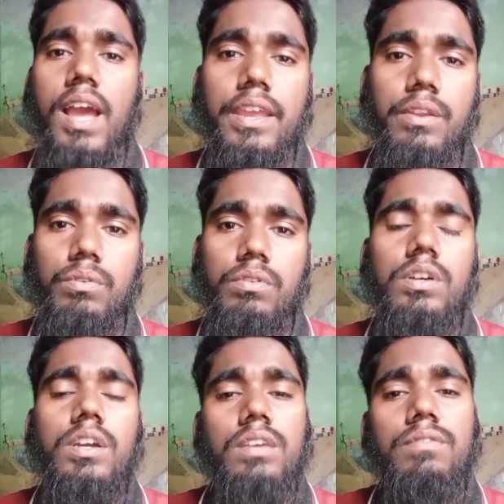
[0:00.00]
I know,
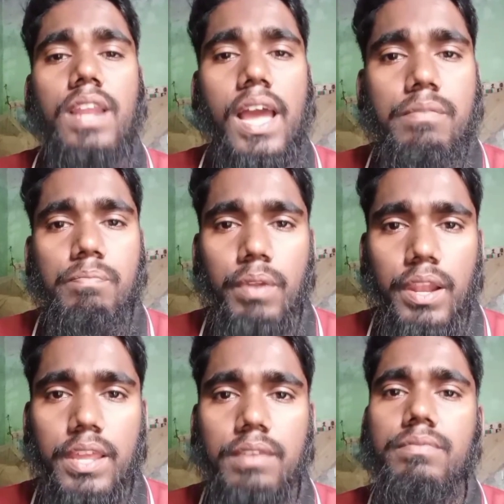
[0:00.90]
even
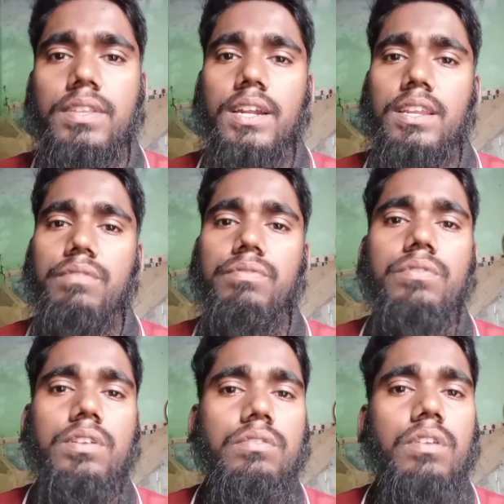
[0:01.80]
believe that if
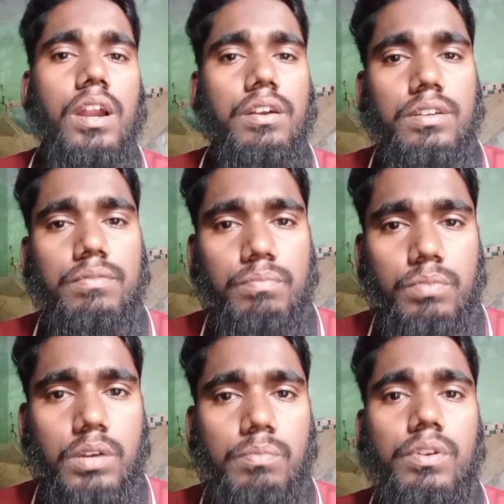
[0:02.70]
you want to learn
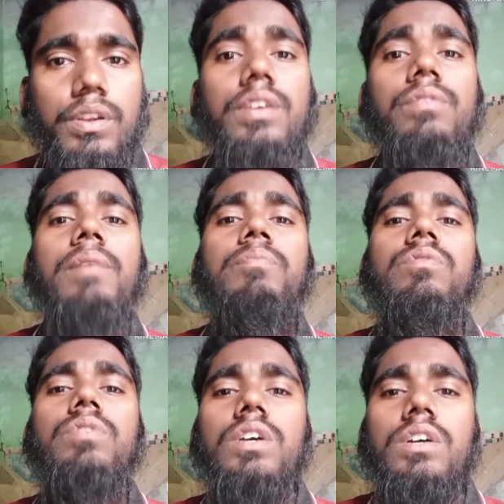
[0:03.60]
vocabulary, you have
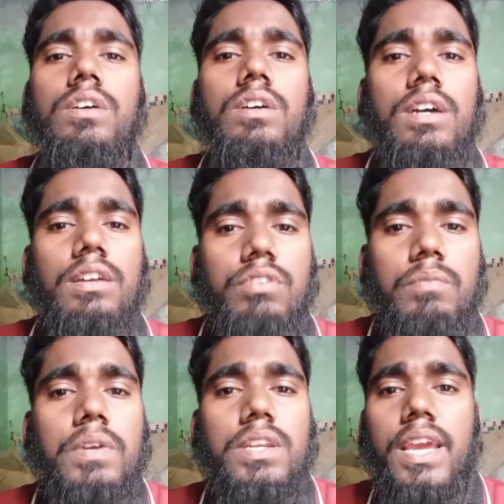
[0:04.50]
to
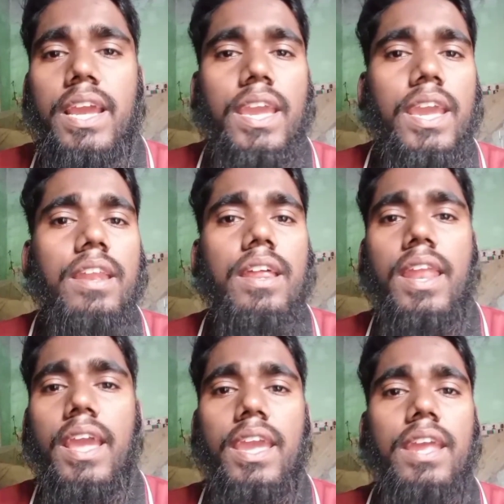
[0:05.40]
repeat again
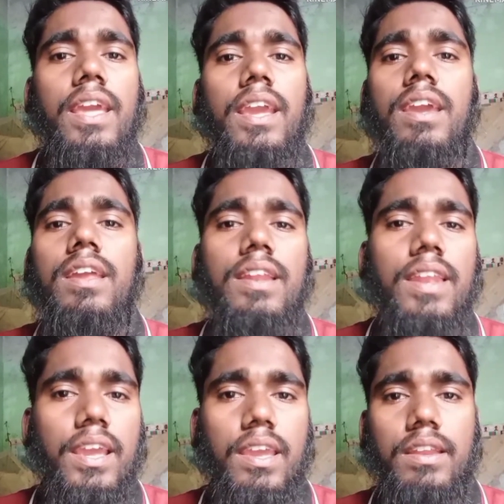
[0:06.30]
and again
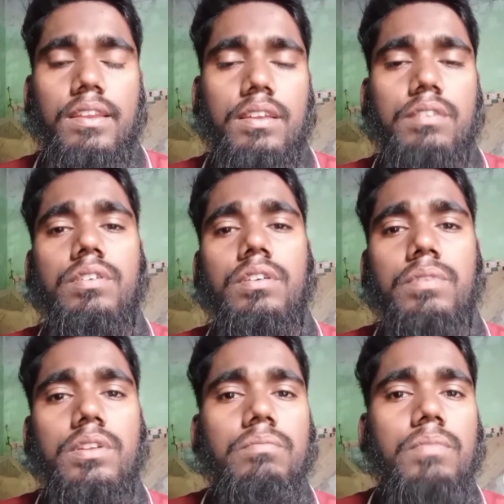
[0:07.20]
and again,
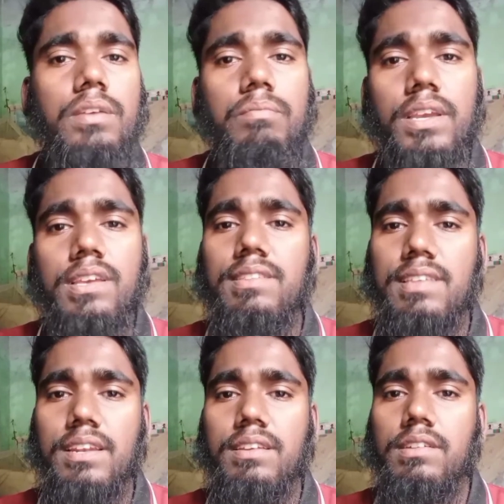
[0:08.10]
even making
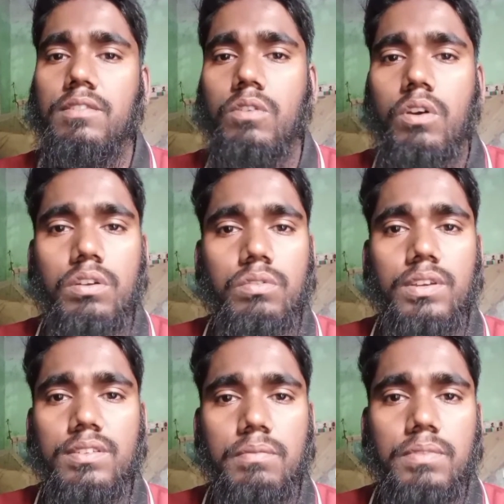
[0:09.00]
sentence or
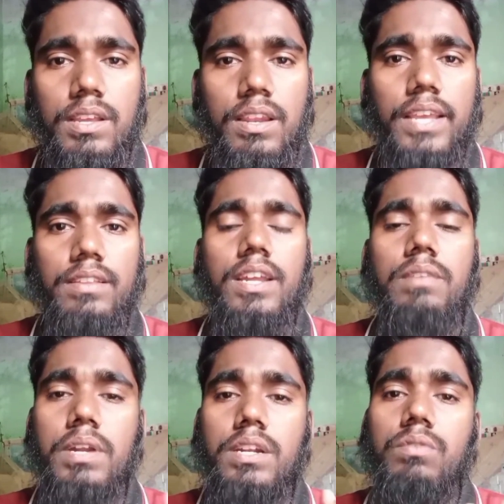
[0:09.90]
doing something like
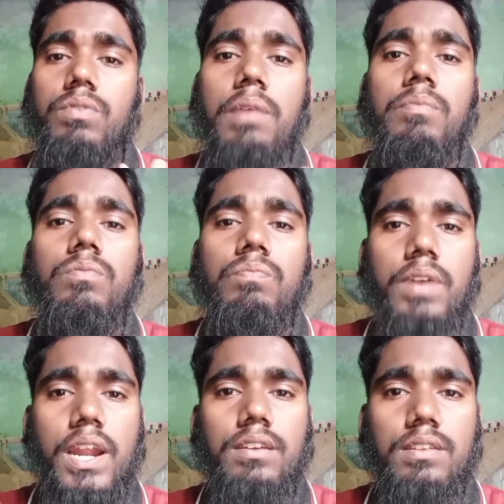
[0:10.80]
that, but you have to
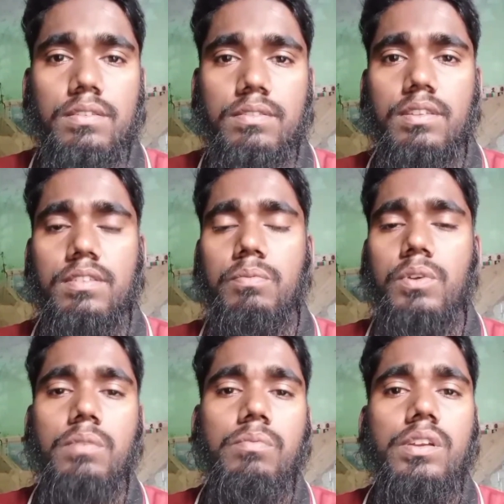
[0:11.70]
practice this
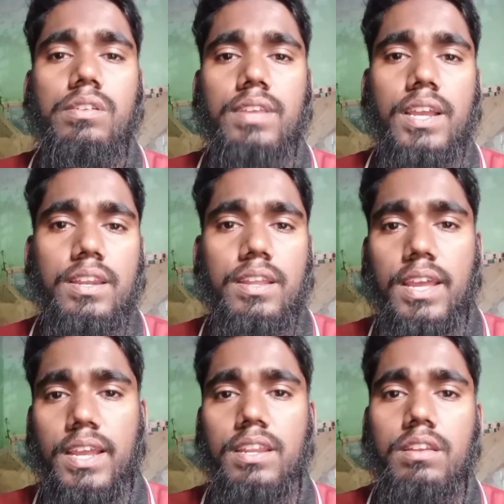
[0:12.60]
vocabularies again and
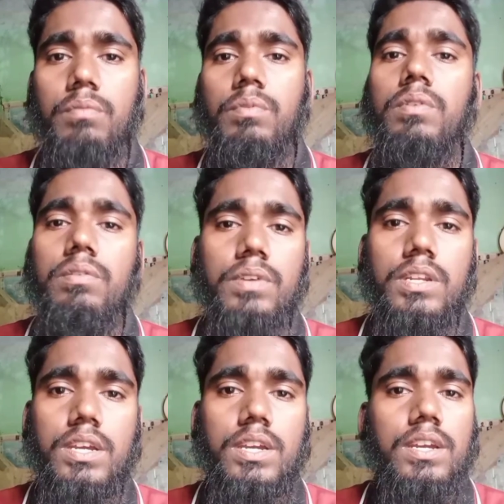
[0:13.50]
again and have to repeat.